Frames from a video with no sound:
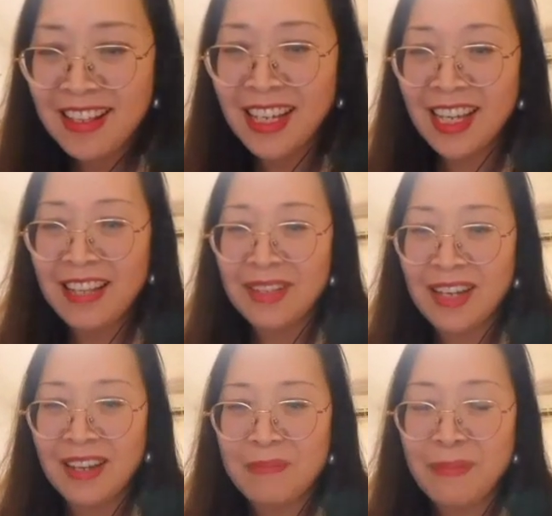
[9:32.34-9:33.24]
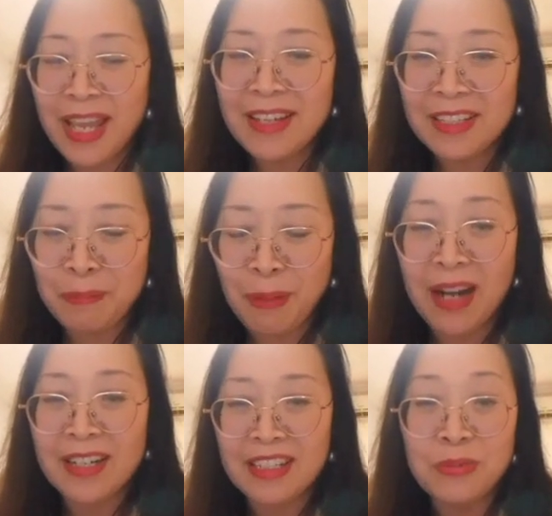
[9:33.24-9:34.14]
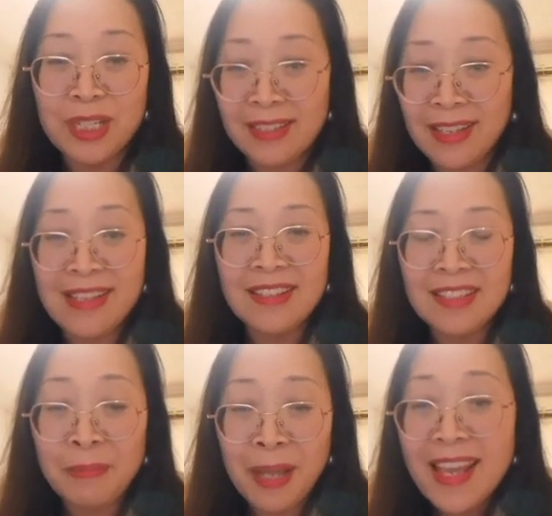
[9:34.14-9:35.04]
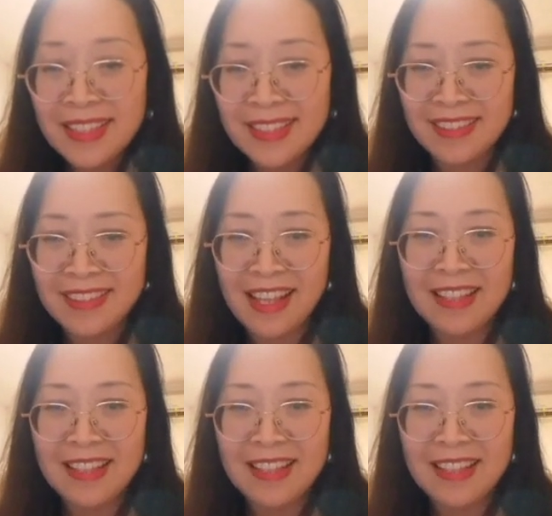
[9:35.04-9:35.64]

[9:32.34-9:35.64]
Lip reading: they can make the part within the pace